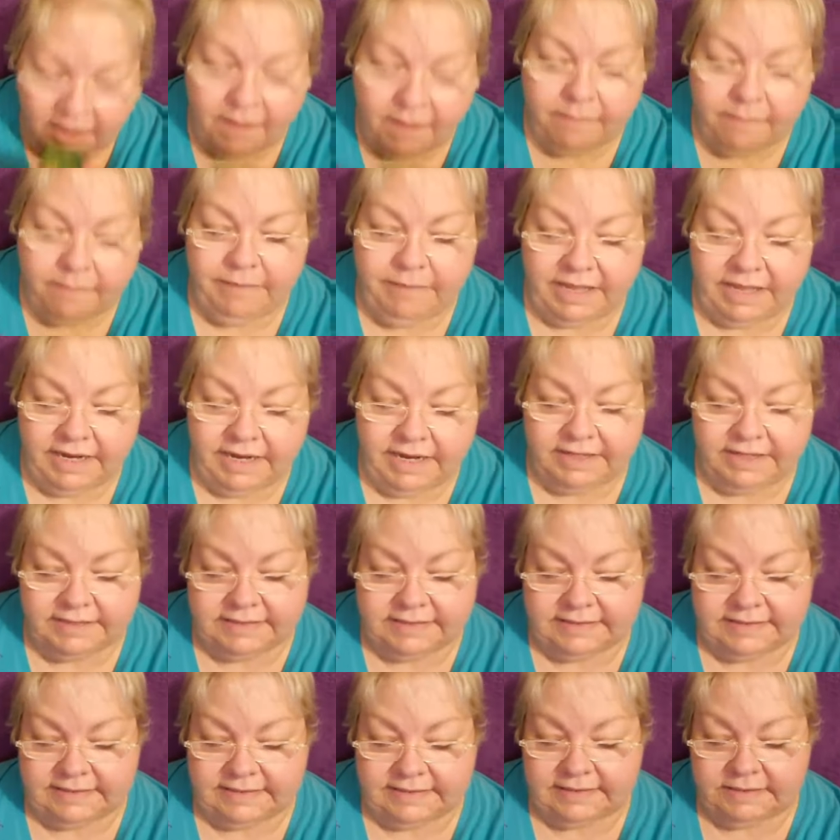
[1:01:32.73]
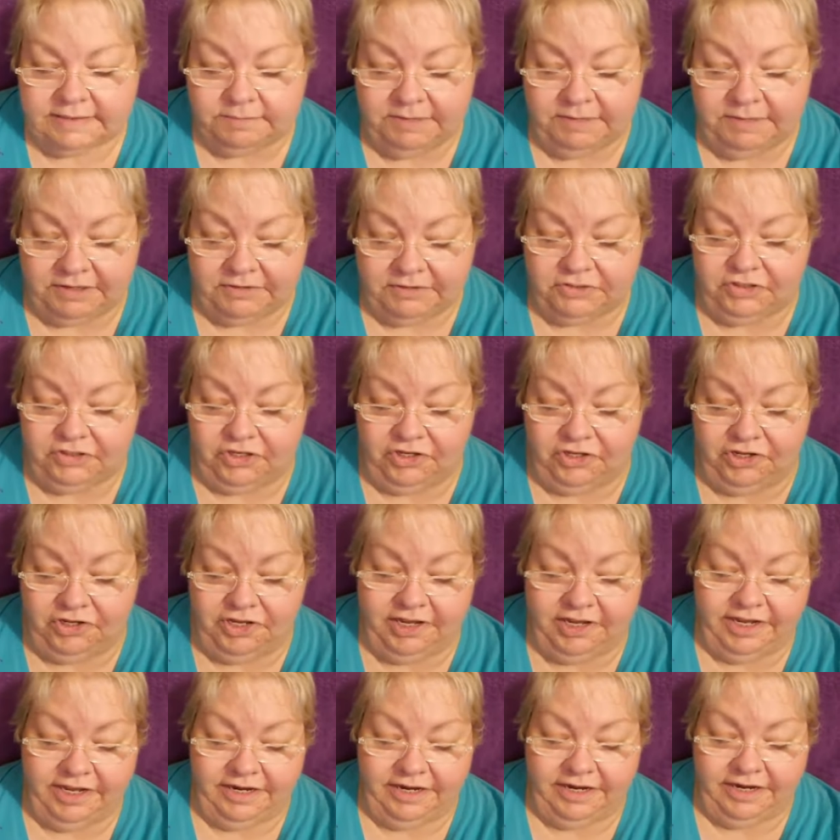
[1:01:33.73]
but it smells
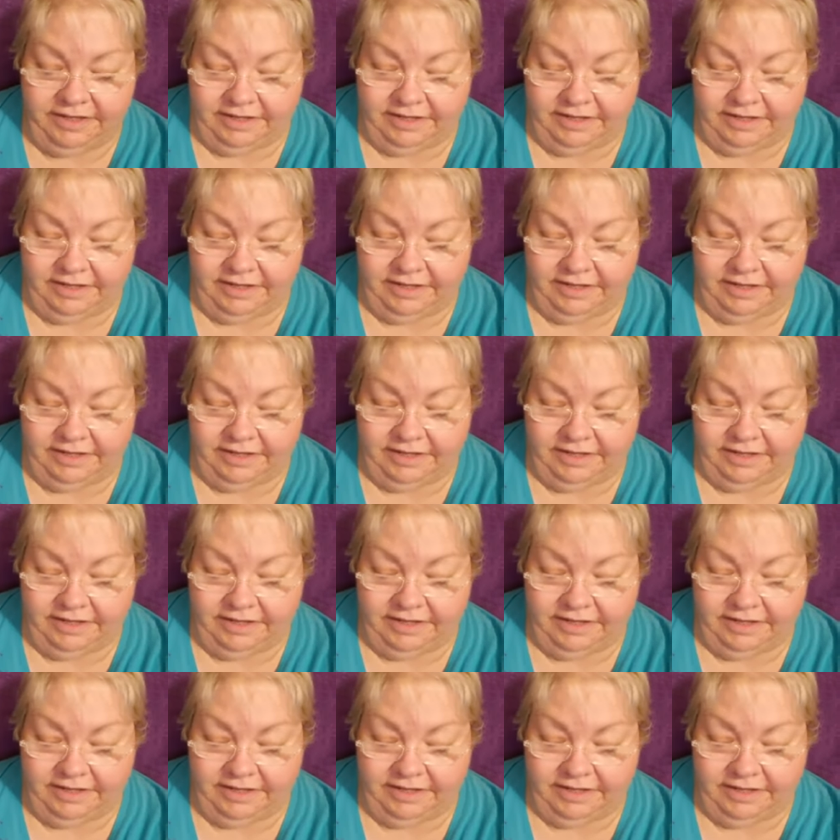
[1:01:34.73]
good.